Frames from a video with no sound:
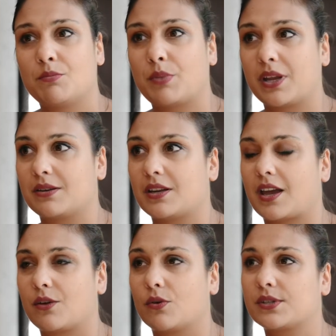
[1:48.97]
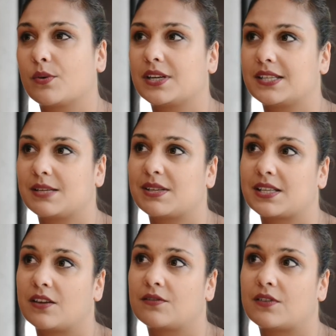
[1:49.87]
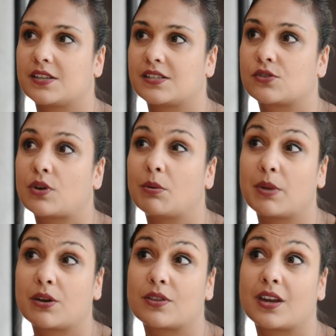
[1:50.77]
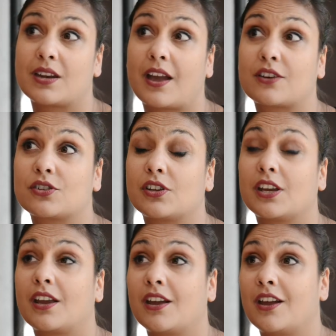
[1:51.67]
But I also wanted to see myself as this troublemaker that actually